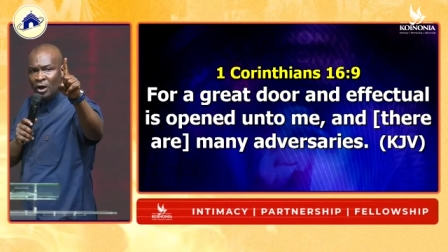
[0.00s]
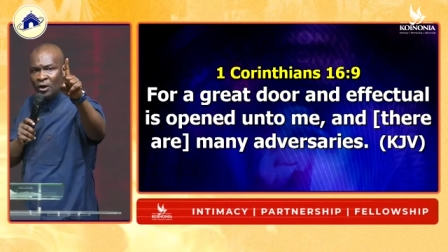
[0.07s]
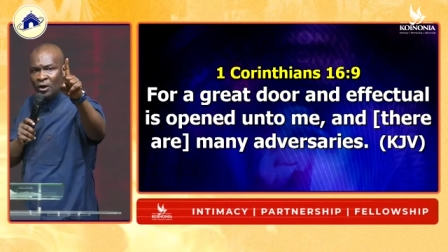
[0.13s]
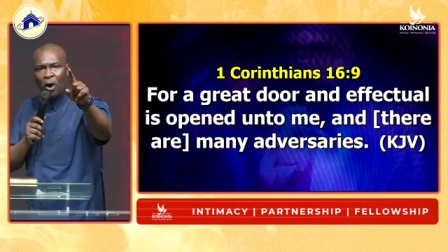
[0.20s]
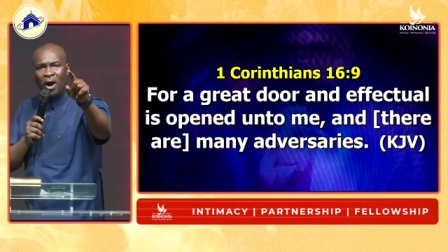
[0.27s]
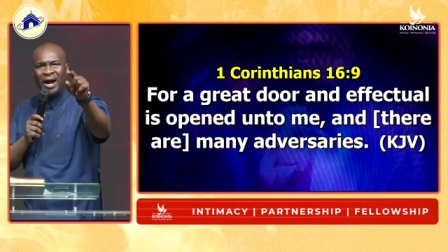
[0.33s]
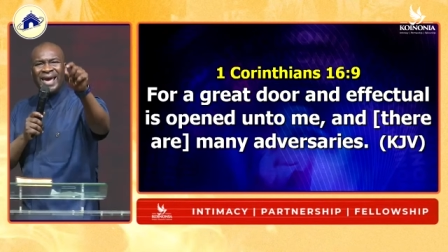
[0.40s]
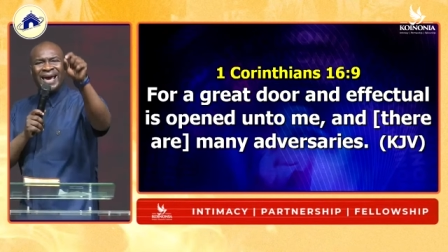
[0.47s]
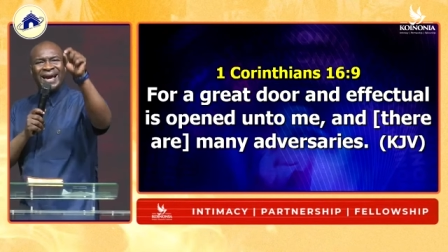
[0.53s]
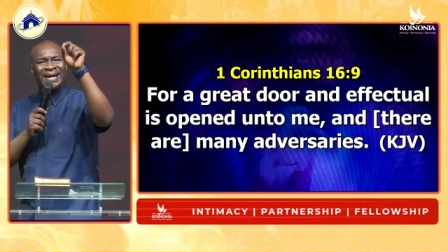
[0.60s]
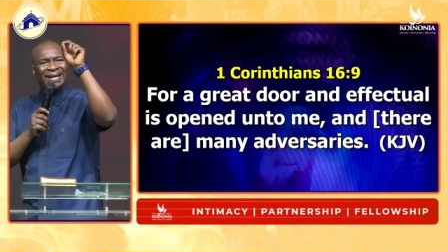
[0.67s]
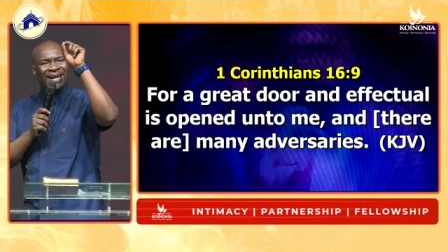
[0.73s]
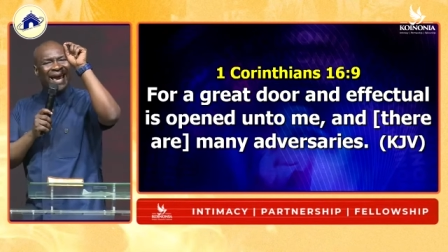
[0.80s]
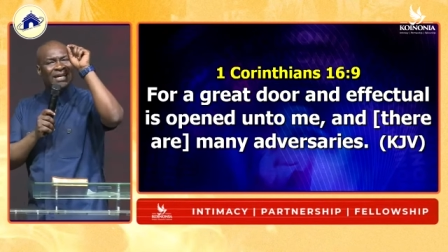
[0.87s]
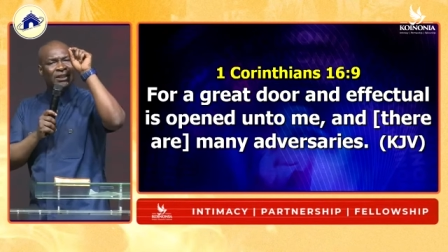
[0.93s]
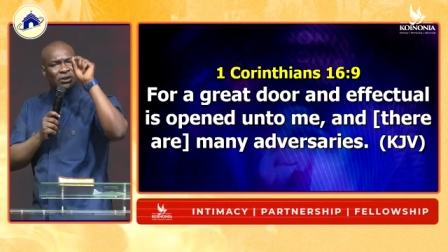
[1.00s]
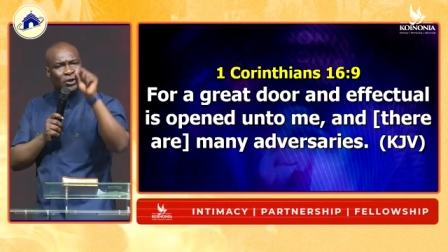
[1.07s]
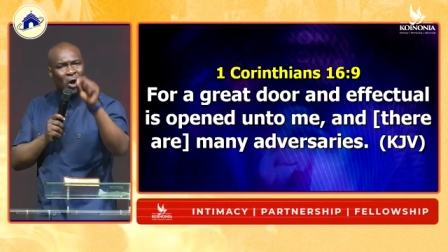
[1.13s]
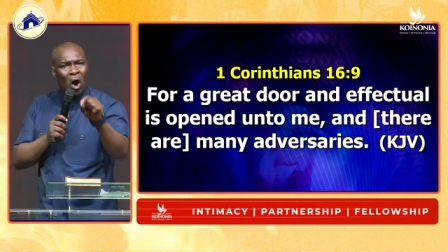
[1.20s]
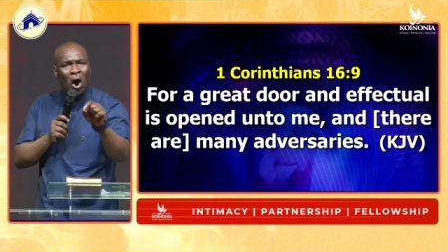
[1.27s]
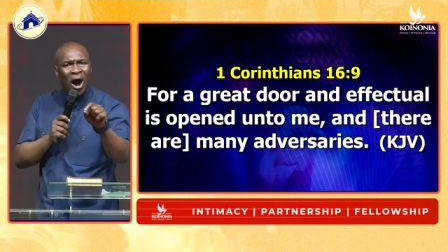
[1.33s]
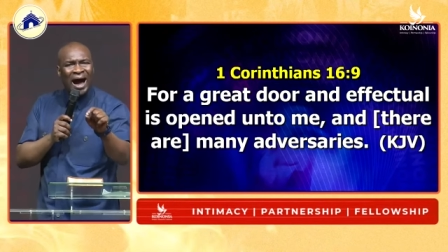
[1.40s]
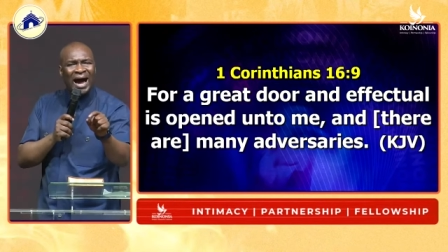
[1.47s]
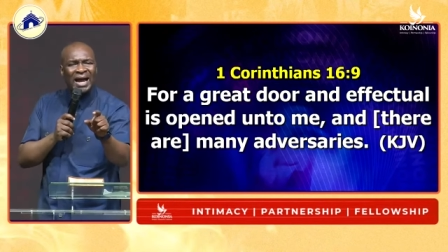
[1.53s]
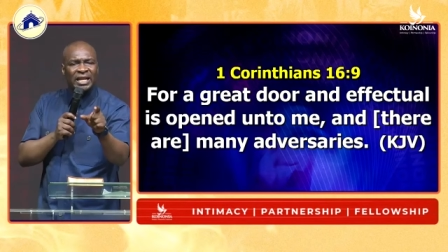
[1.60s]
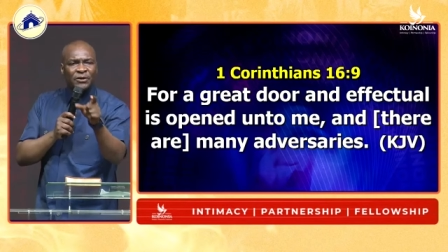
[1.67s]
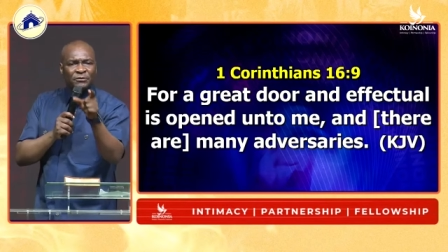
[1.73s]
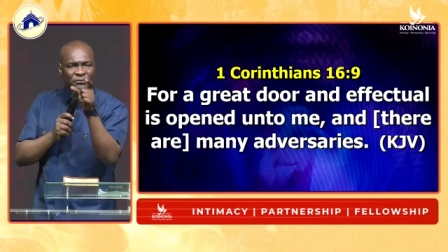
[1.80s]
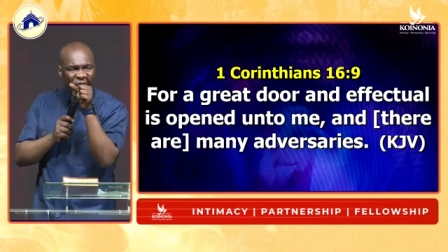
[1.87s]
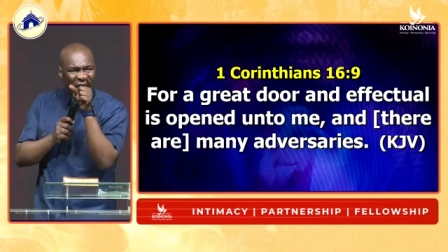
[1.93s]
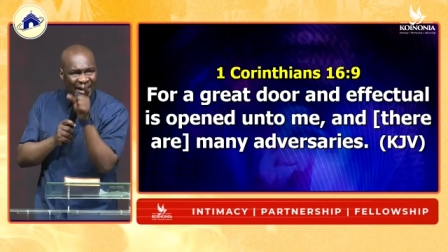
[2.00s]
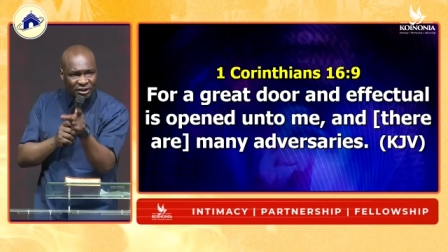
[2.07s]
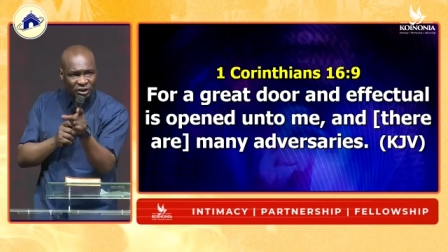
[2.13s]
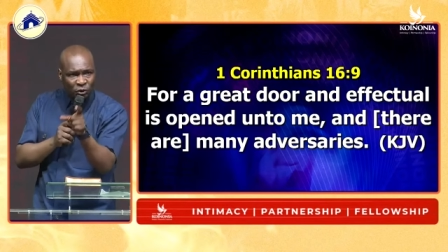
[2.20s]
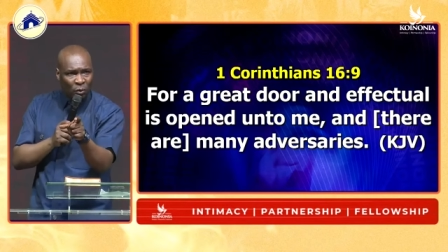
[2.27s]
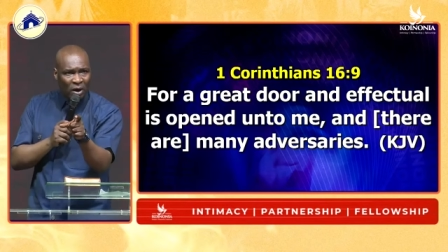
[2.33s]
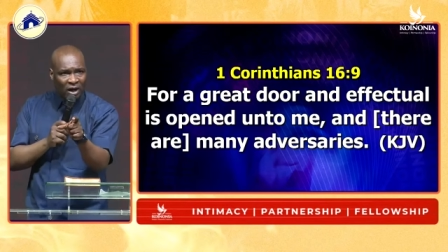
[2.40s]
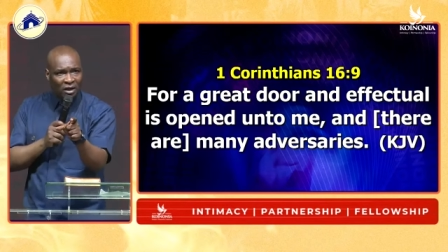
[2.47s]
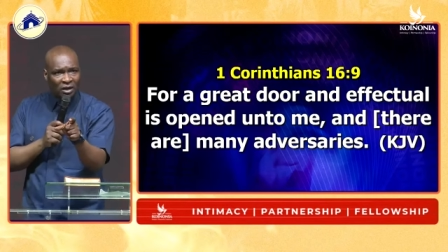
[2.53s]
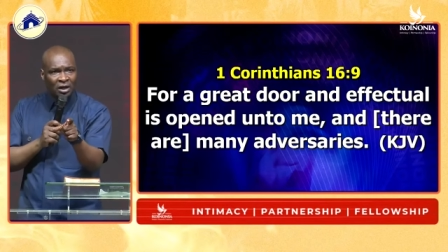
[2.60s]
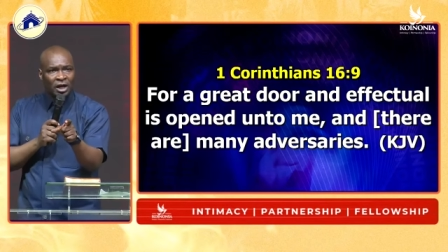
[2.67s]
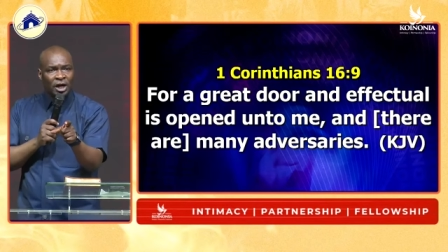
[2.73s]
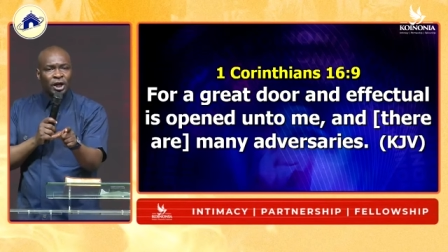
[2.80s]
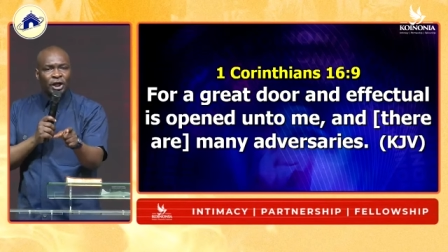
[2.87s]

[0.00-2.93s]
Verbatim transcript: For a great door and effectual